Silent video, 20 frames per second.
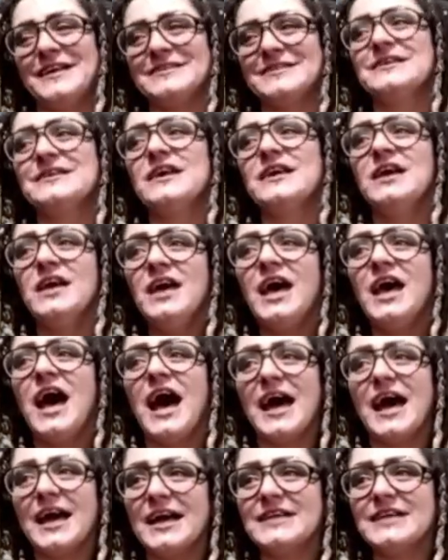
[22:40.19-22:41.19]
But that's,
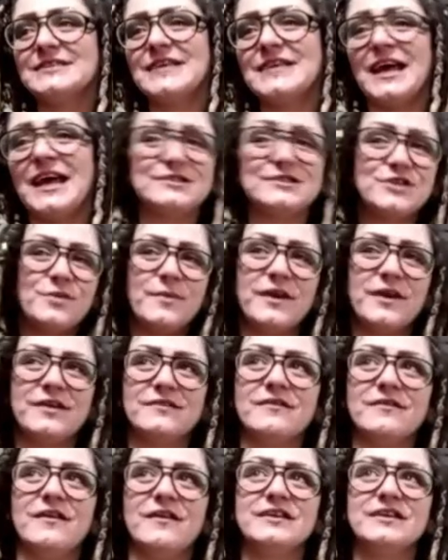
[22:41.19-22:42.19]
I guess I told
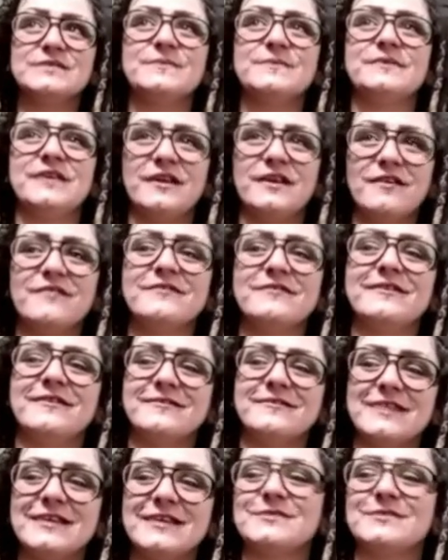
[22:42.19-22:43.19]
my husband that
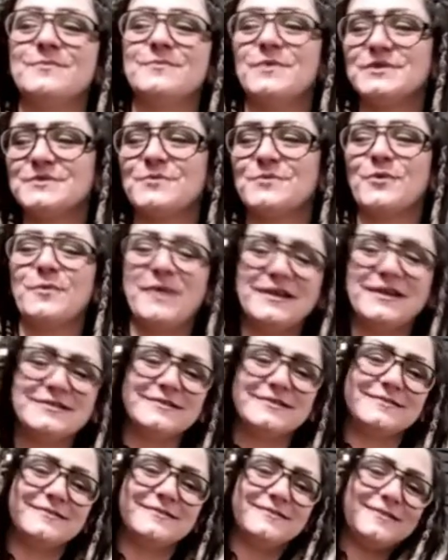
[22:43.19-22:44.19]
earlier. That's the most
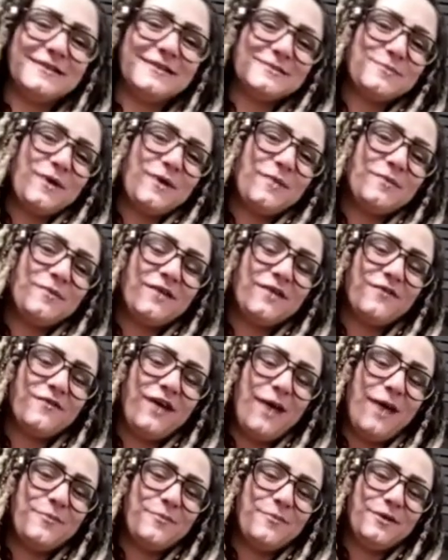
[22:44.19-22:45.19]
romantic thing that's probably
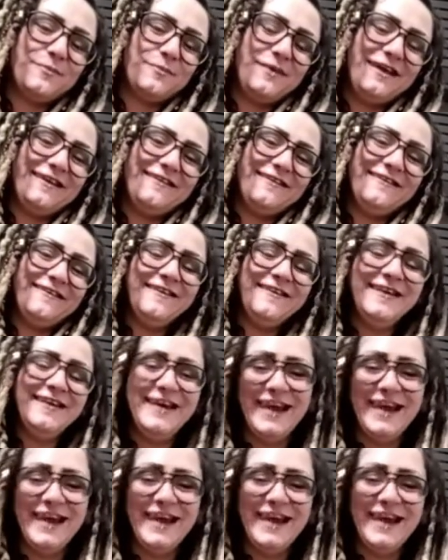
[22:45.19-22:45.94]
ever happened to me.